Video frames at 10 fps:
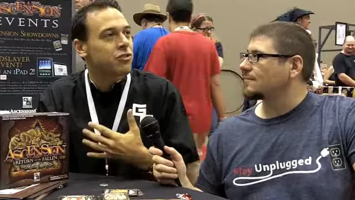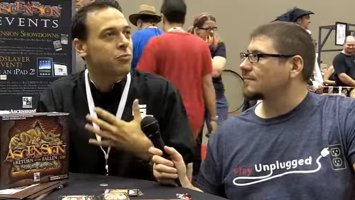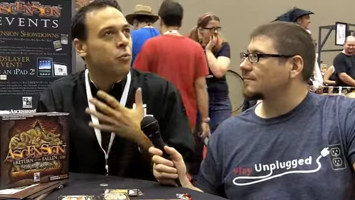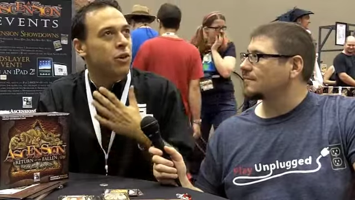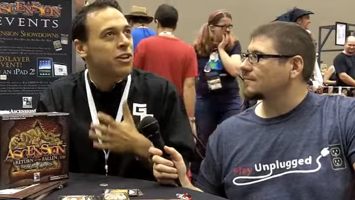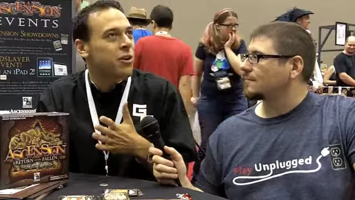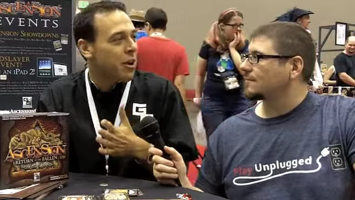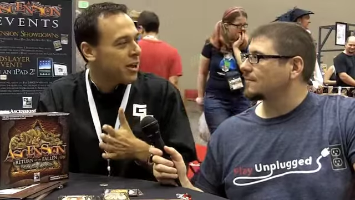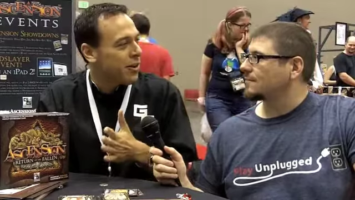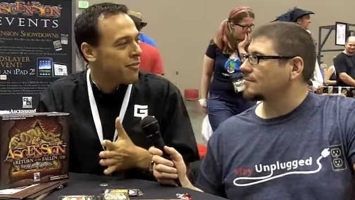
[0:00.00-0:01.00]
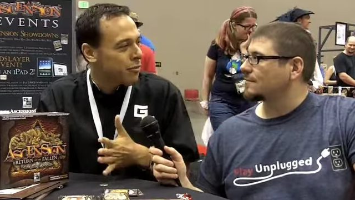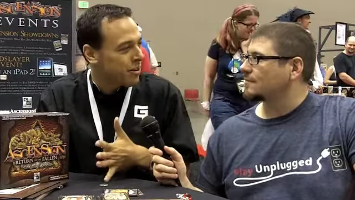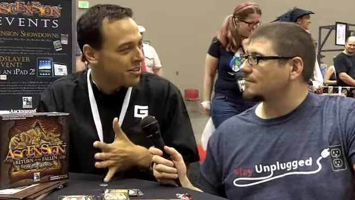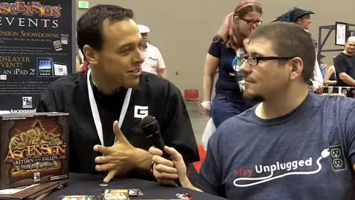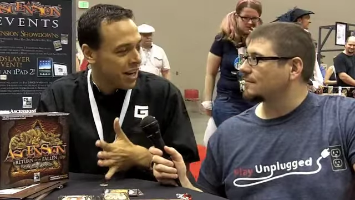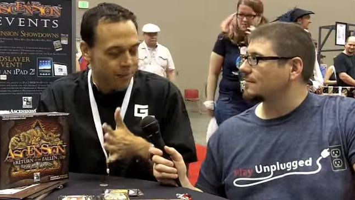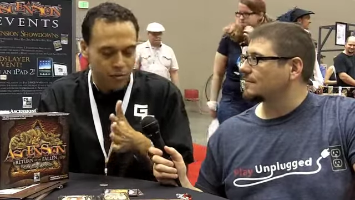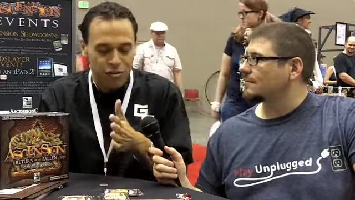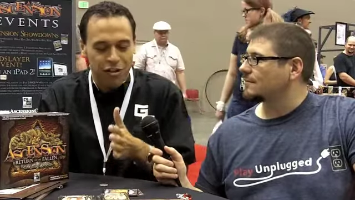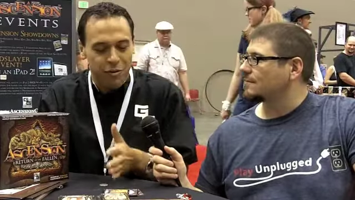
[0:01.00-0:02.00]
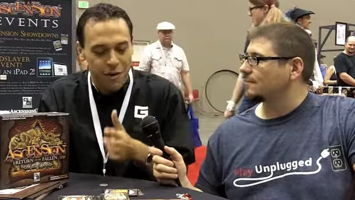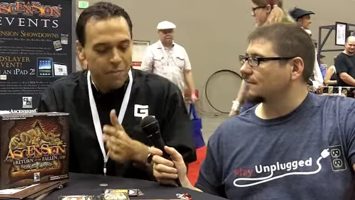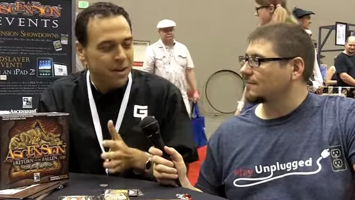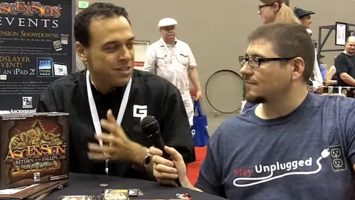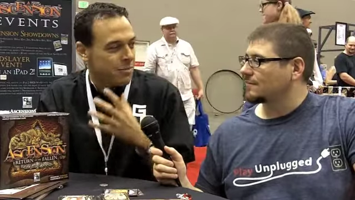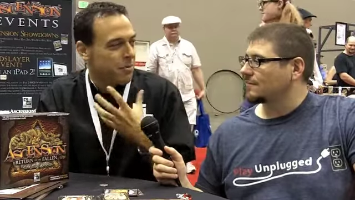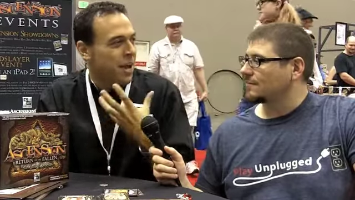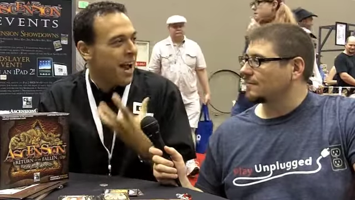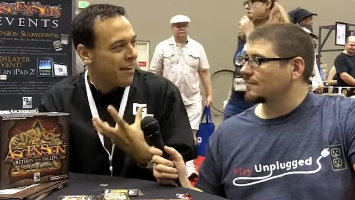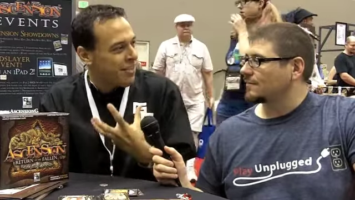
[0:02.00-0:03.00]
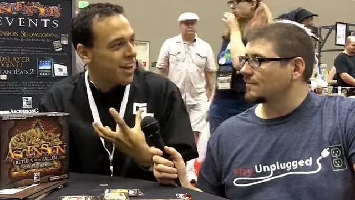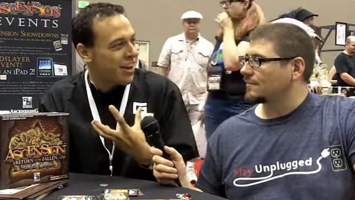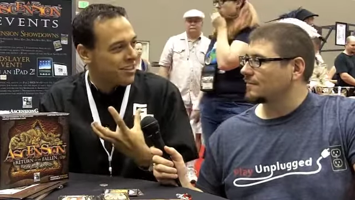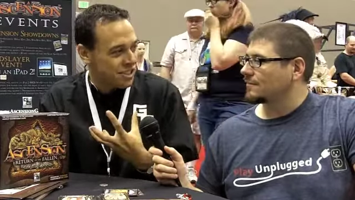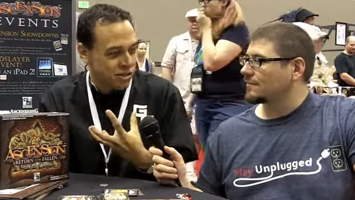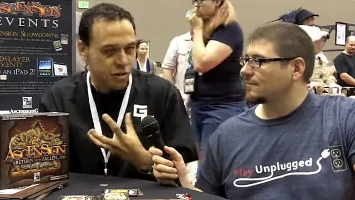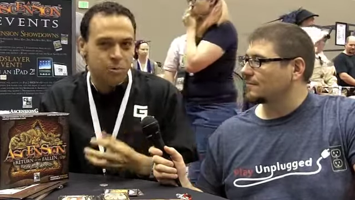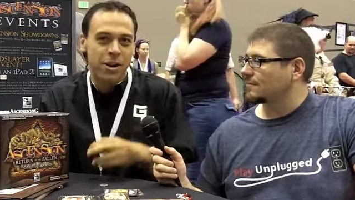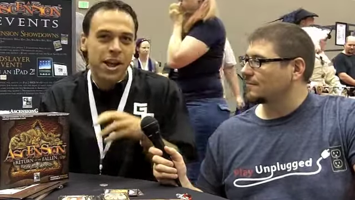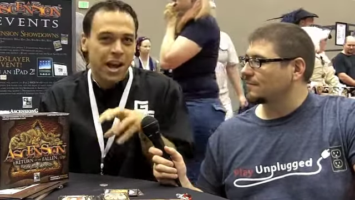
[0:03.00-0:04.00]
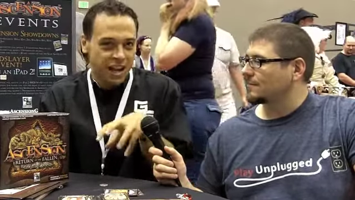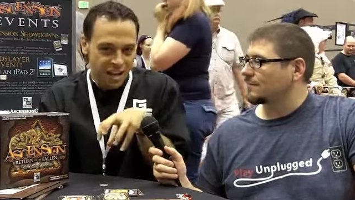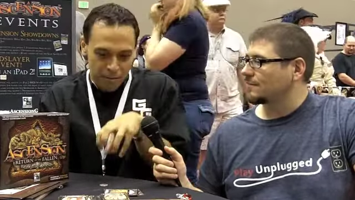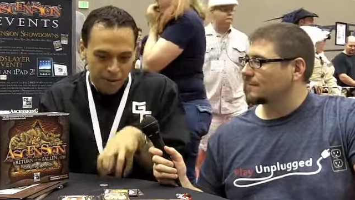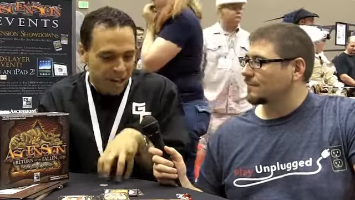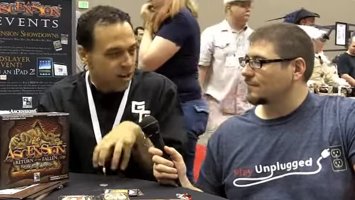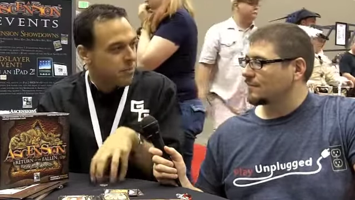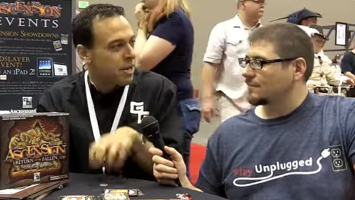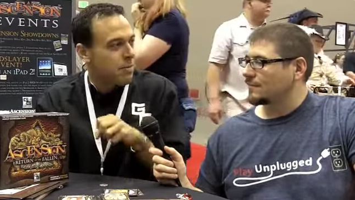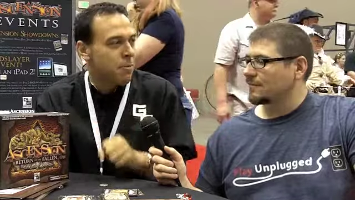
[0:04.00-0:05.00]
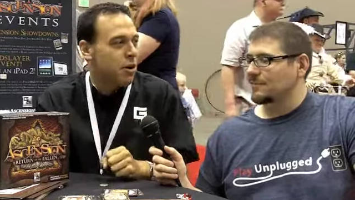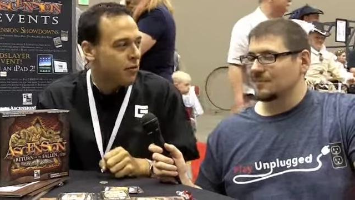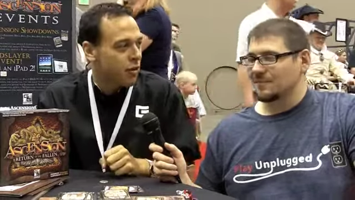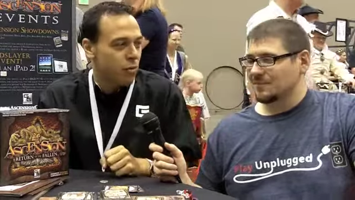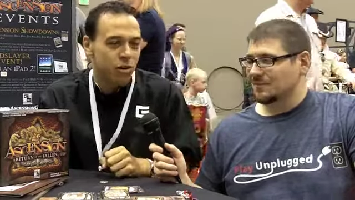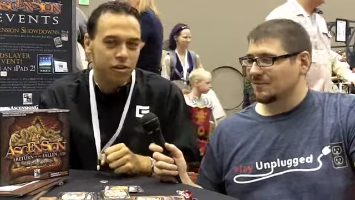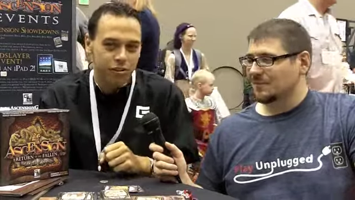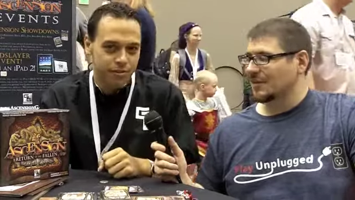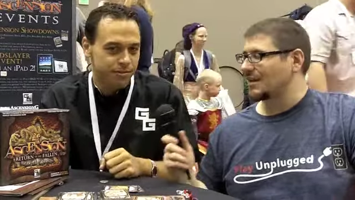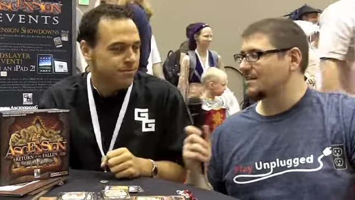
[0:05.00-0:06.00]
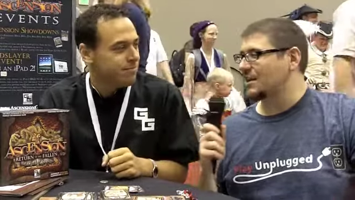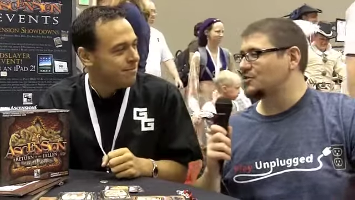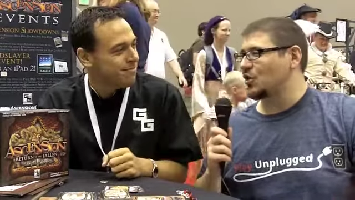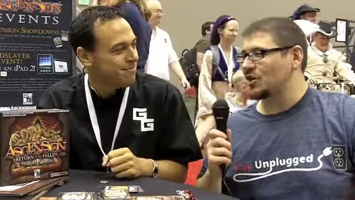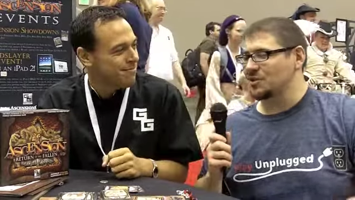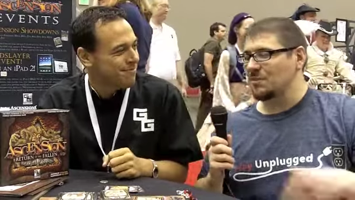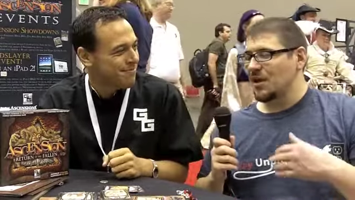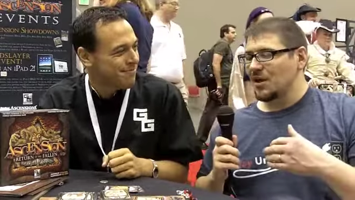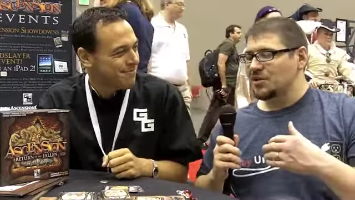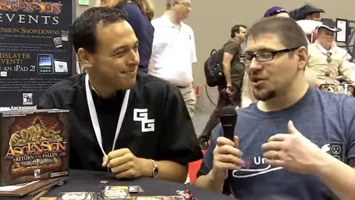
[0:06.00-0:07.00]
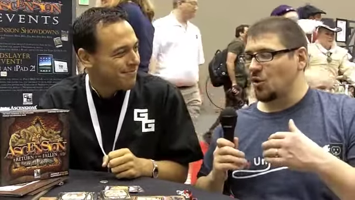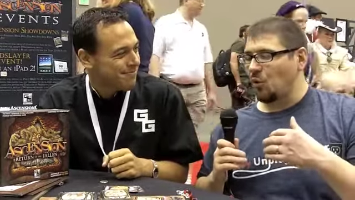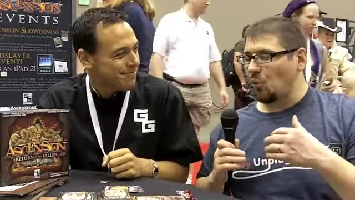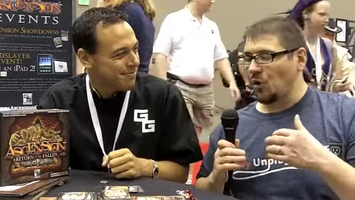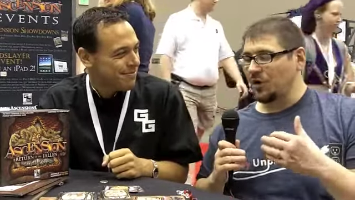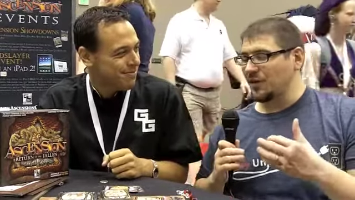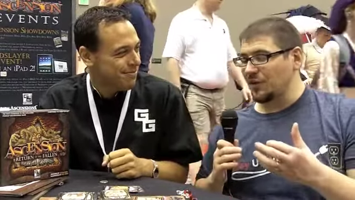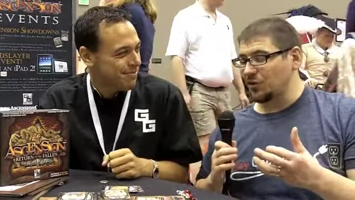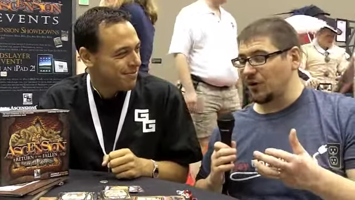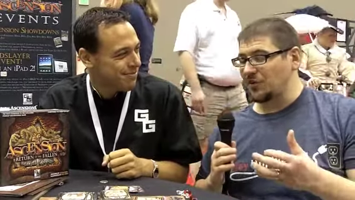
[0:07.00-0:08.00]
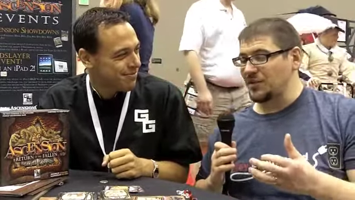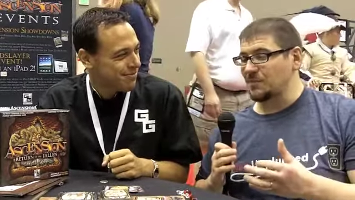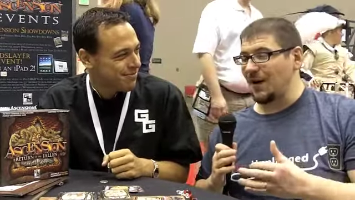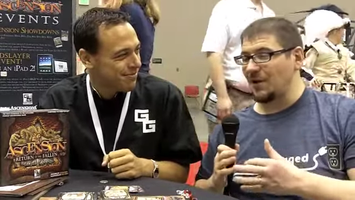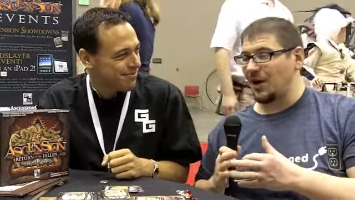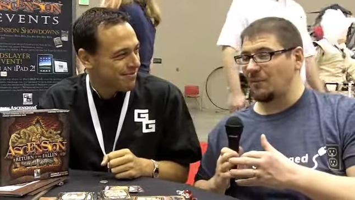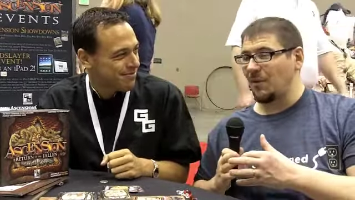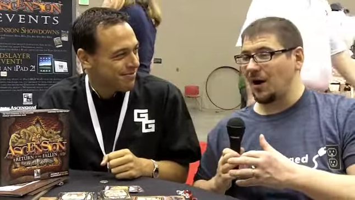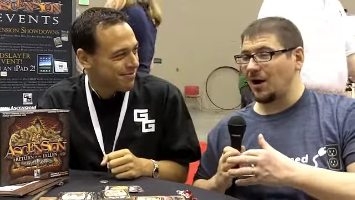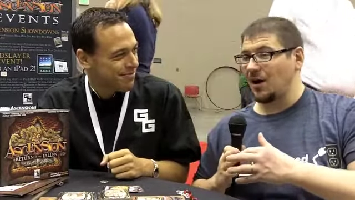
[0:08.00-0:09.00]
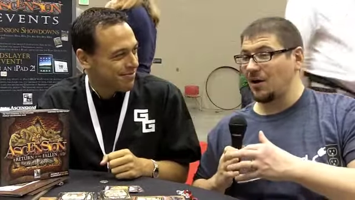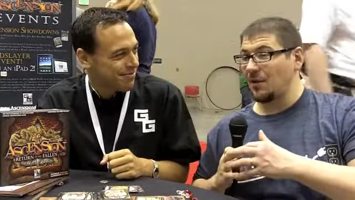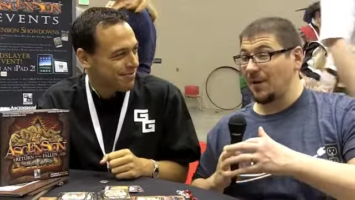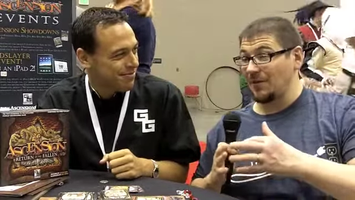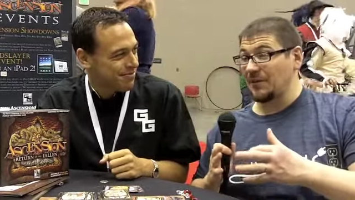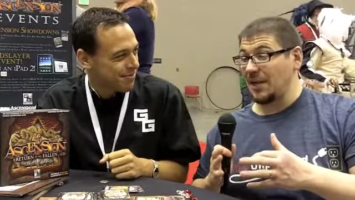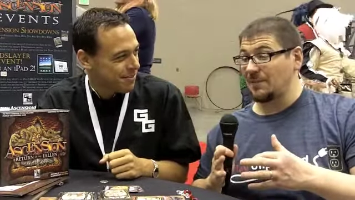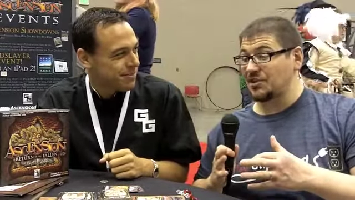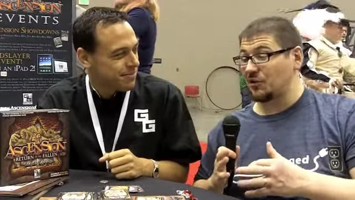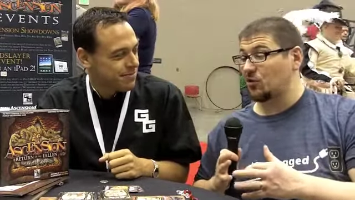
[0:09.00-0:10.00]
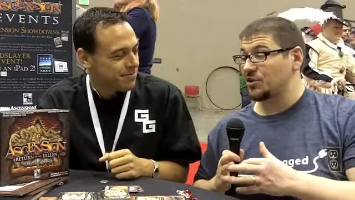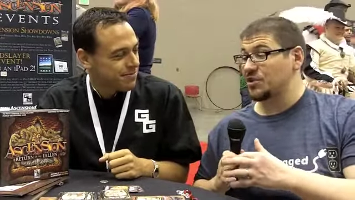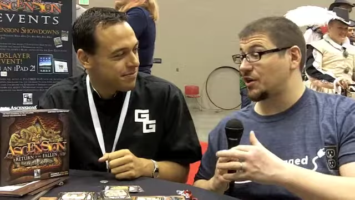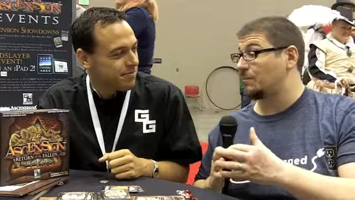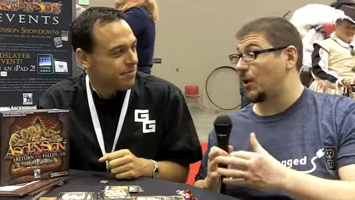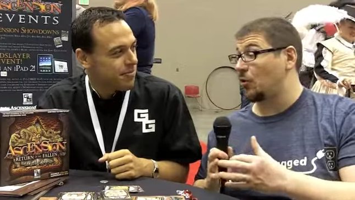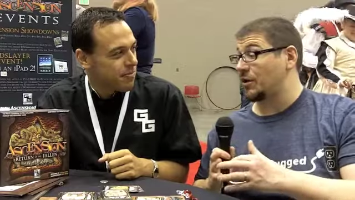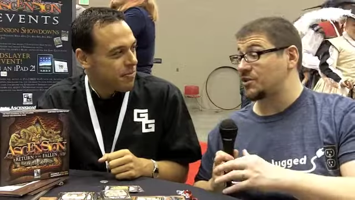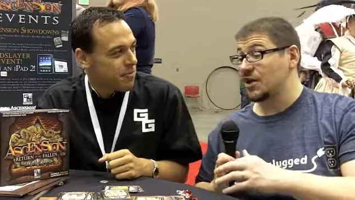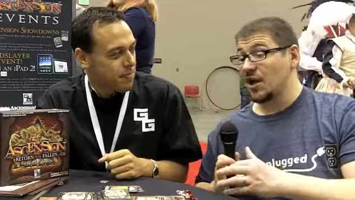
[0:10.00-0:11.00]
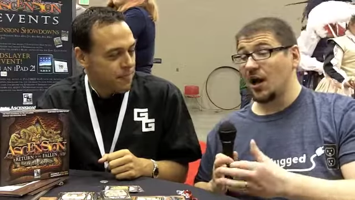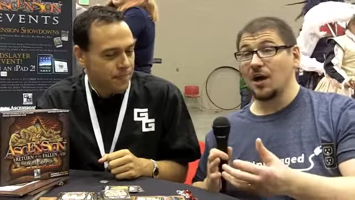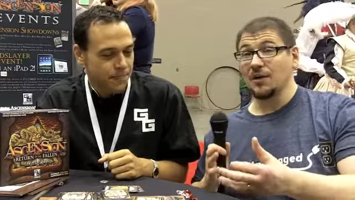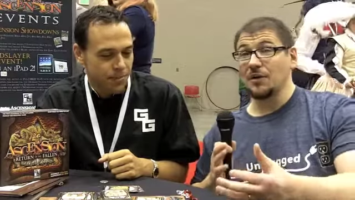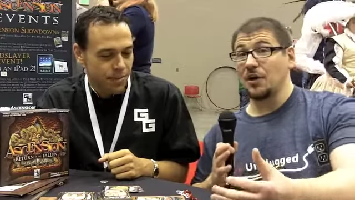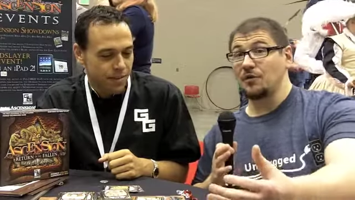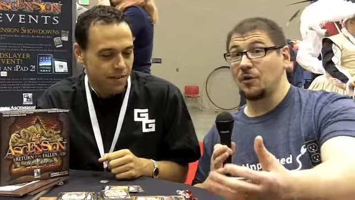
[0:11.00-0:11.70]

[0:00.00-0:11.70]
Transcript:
Speaker 1: this one year later after releasing the game, this was a great place to be able to have that Godslayer tournament and let a player become part of our world.
Speaker 2: That sounds awesome. So one of the other great things about um, uh, about the game in general is the components. Uh, uh